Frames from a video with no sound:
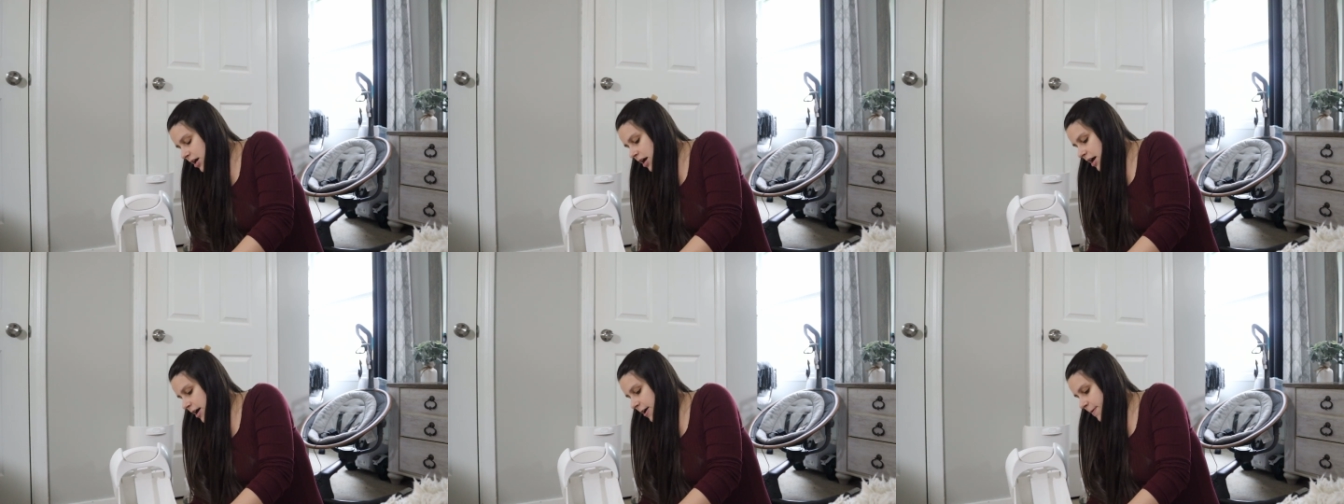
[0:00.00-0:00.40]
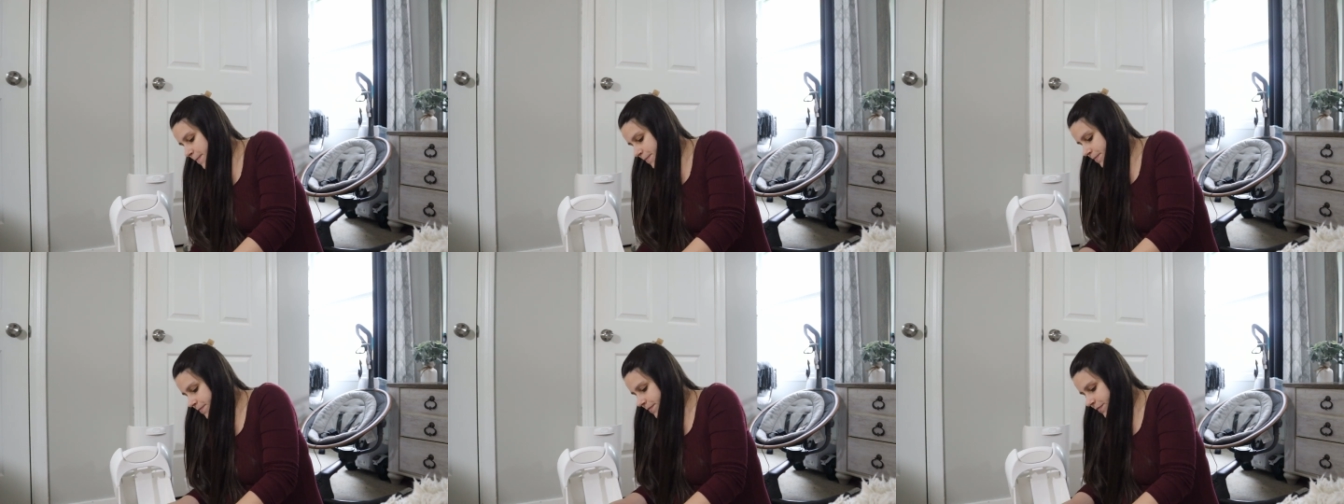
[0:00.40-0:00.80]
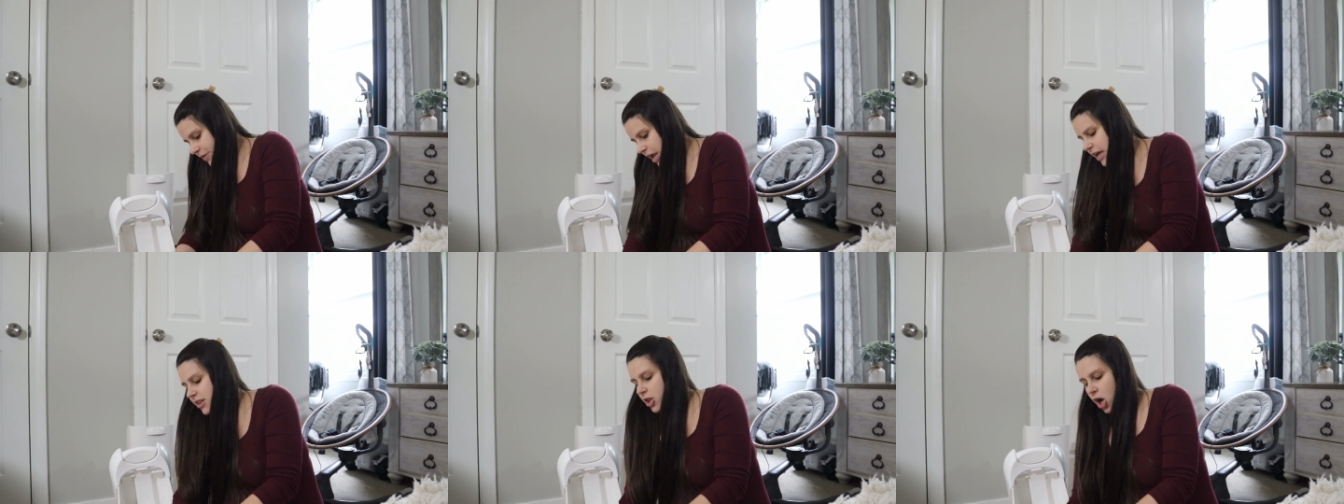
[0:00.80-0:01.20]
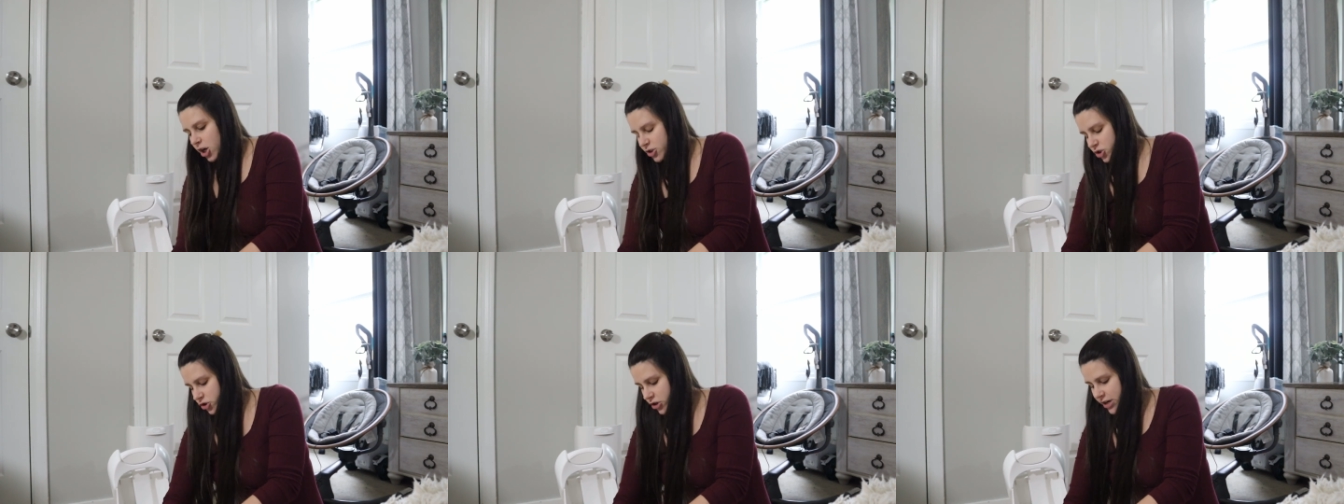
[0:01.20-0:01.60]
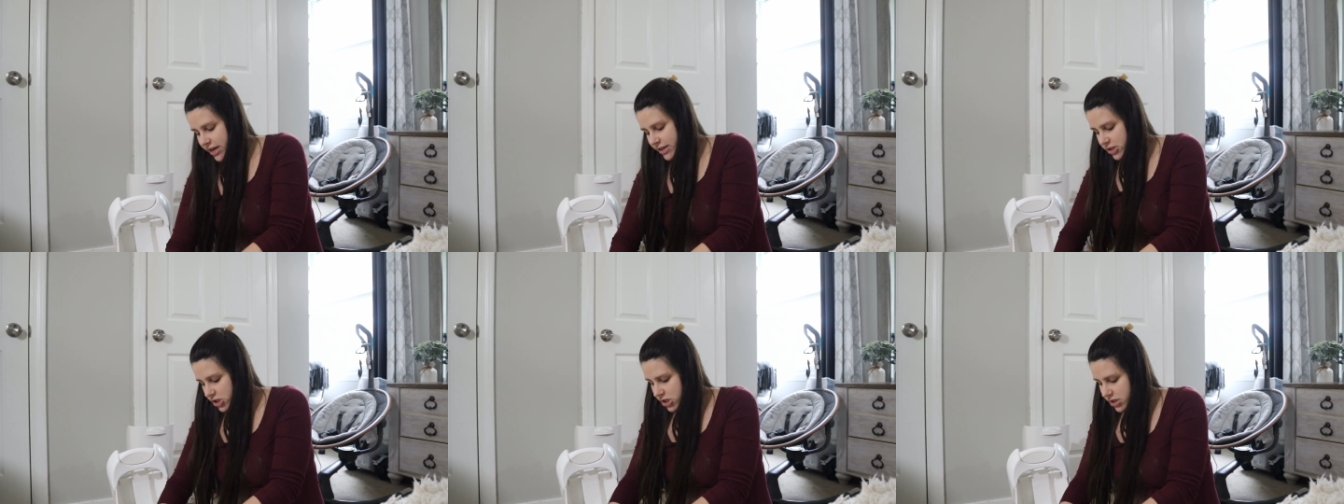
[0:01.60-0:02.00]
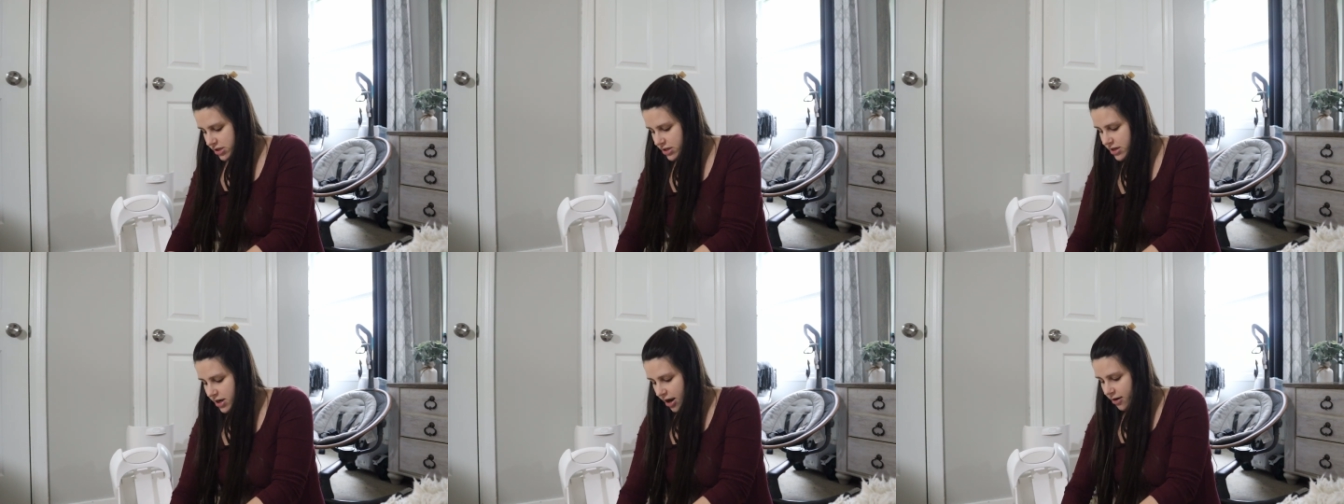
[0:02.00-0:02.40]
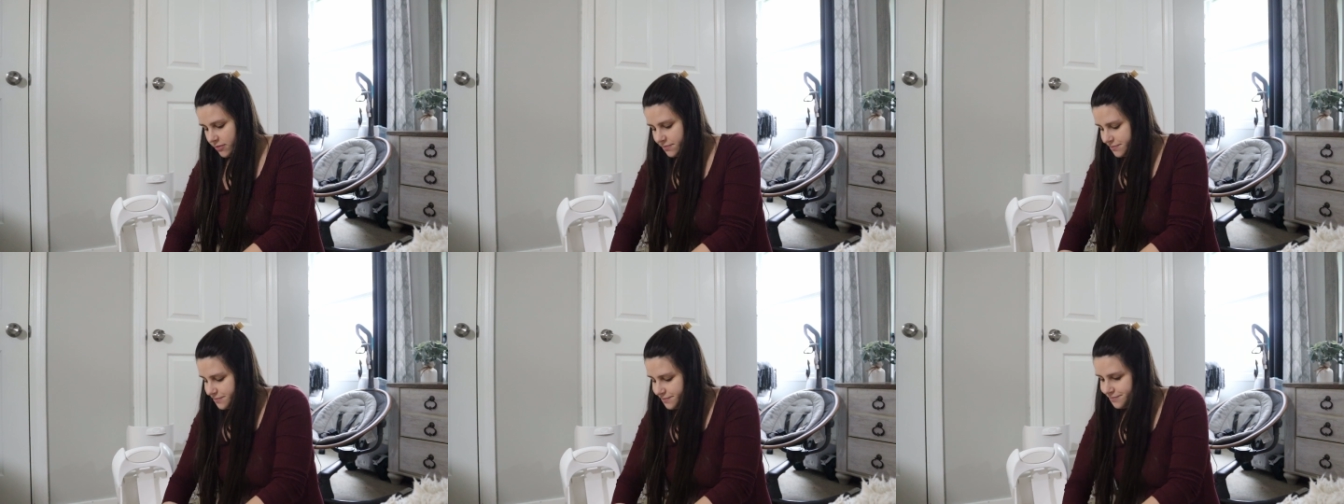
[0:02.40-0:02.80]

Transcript: um, and laundry and just, you know,